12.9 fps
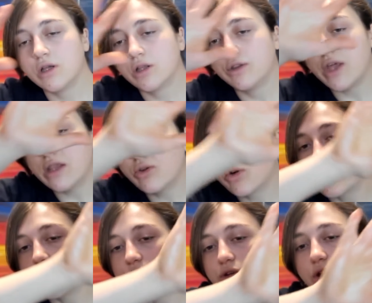Then look at
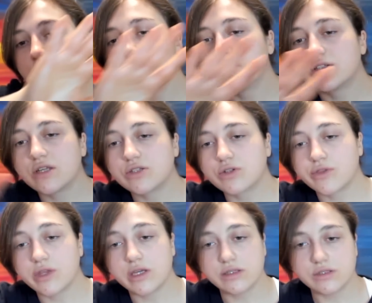all the non-essential
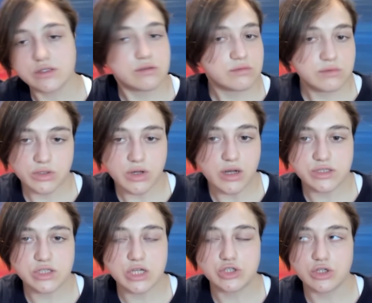things. They're not
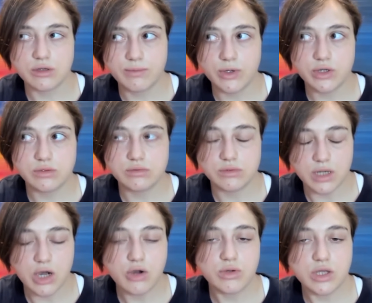essential, but
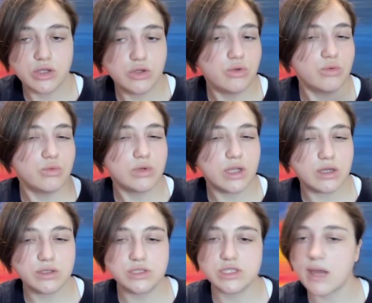how can you
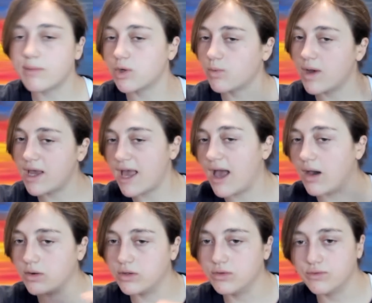nickel and dime your way
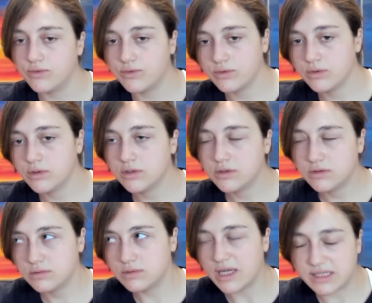out of
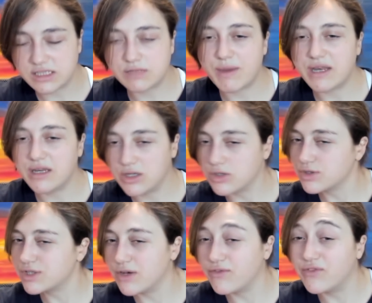expending
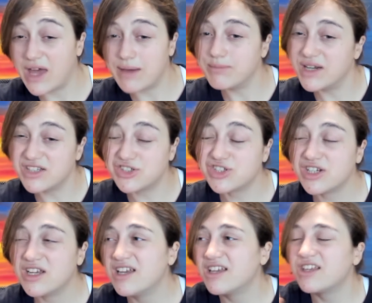yourself that much?
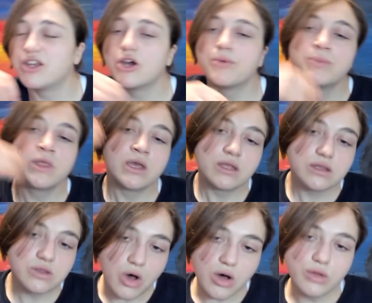
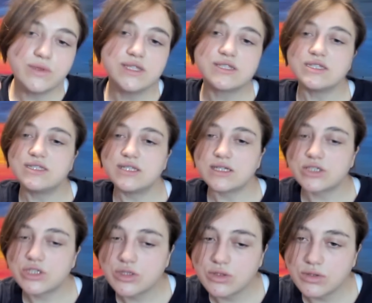All these
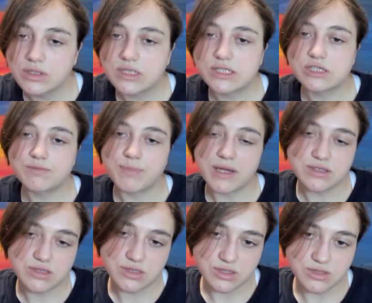additional
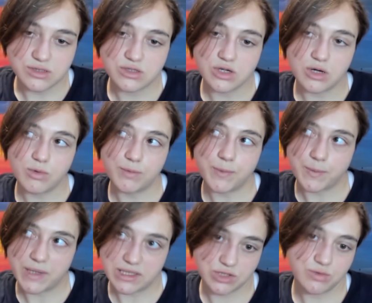expenses are what
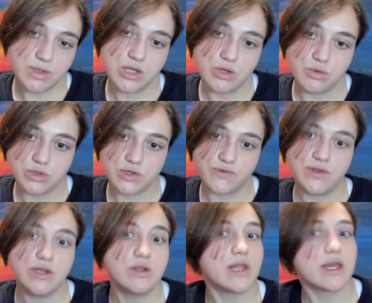perpetuate you to
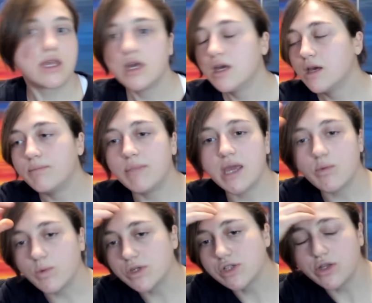feel like, man,
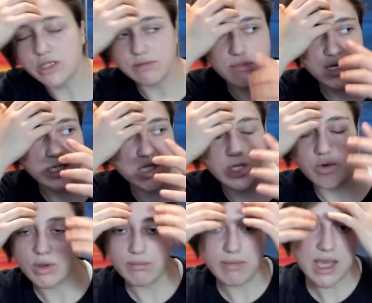where's all this money
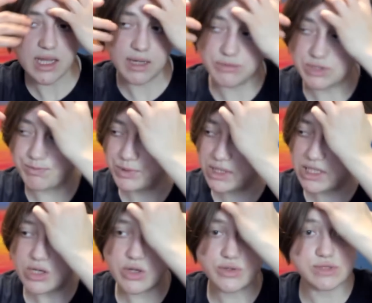going? Man, I'm just
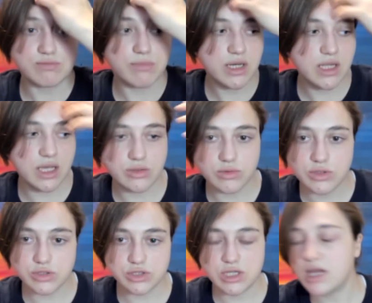bleeding all this money. I don't
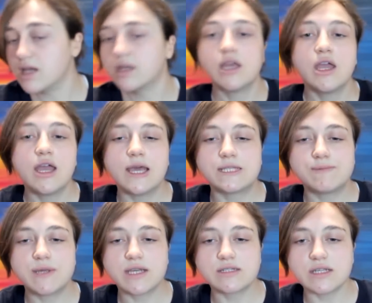understand. And it's
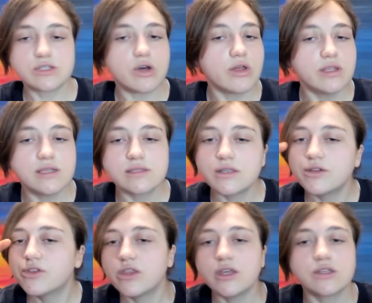because it's all these little
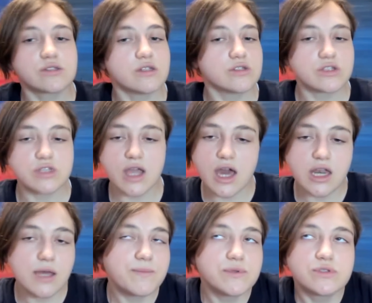things that just add
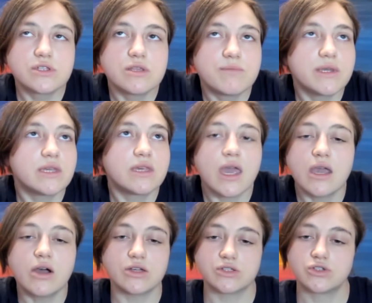up into the big
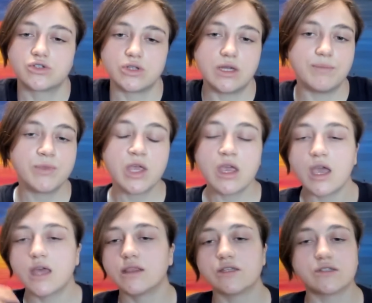chaos stream.
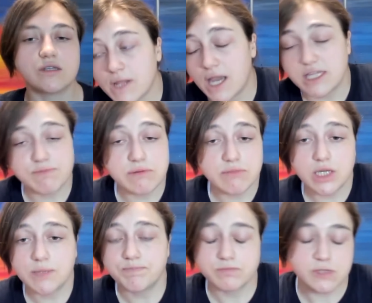And listen, I spend
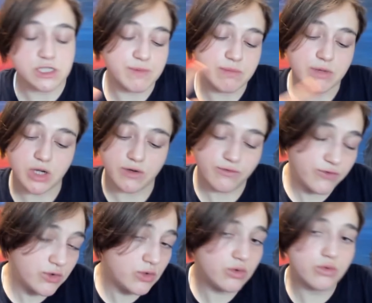money. I spend money on
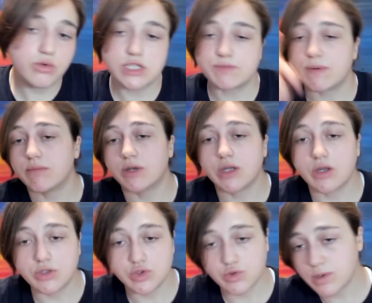food. I spend money
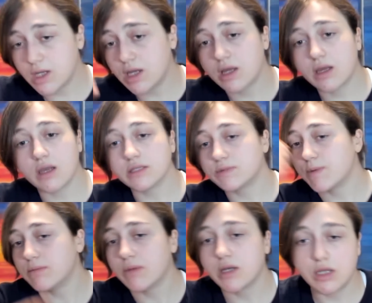on drink. I
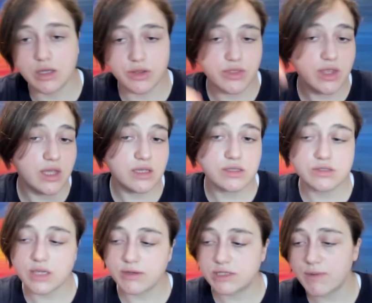spend money on things.
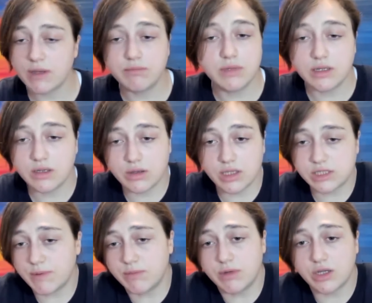I spend money
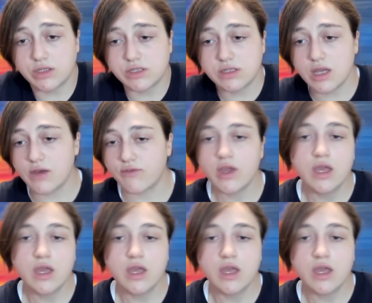on stuff.